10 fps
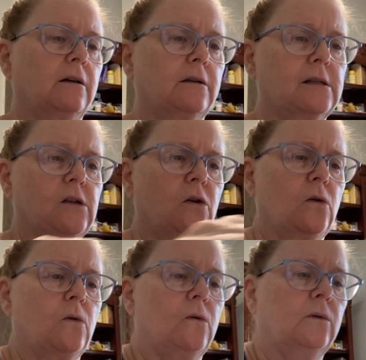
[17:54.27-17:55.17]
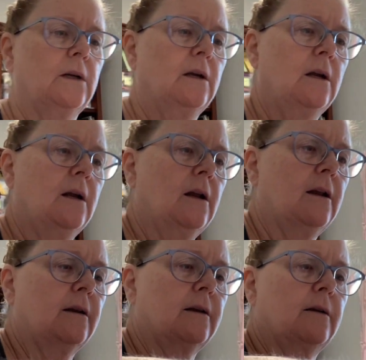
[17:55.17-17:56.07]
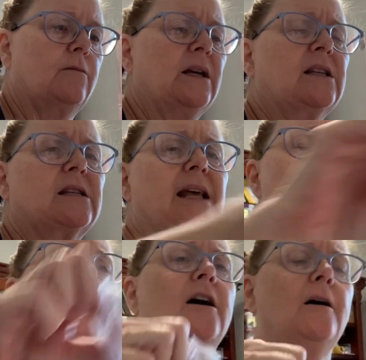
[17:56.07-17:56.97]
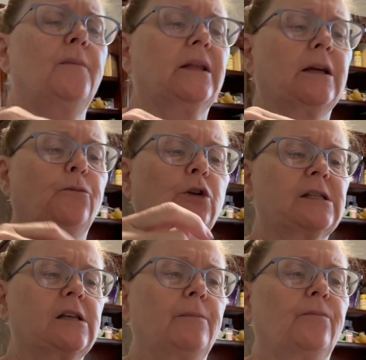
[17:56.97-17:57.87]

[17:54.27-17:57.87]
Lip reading: So mix that up and then put some